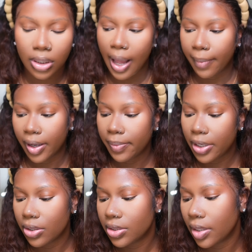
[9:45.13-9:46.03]
I'm gonna be
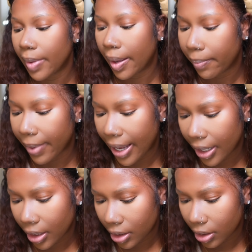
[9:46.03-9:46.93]
using my
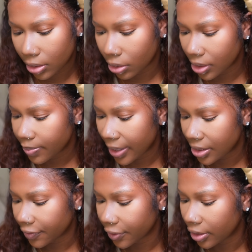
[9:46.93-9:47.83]
MAC. No, this is my
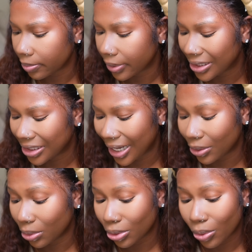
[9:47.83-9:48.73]
Sephora brush. I
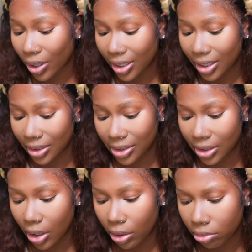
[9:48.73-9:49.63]
don't know what color.
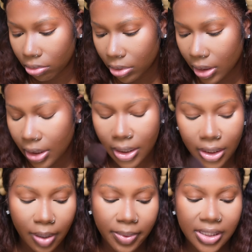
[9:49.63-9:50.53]
Oh,
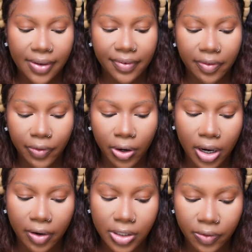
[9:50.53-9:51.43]
number
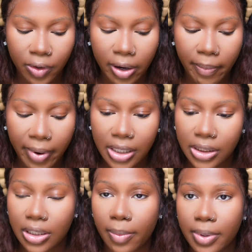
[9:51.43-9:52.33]
74. Sephora
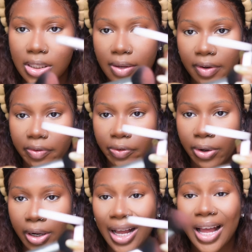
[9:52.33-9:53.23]
brush number
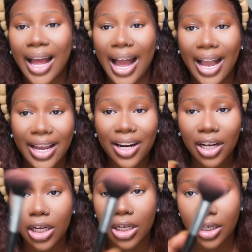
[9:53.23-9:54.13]
74. I get
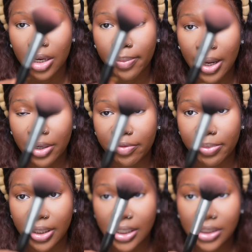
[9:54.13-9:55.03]
a good amount of
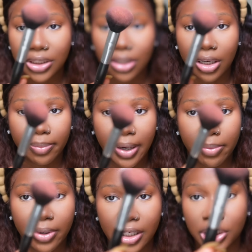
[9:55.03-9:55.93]
blush on my
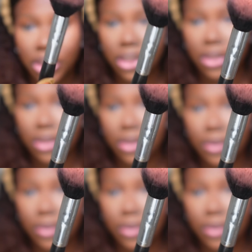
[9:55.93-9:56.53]
brush,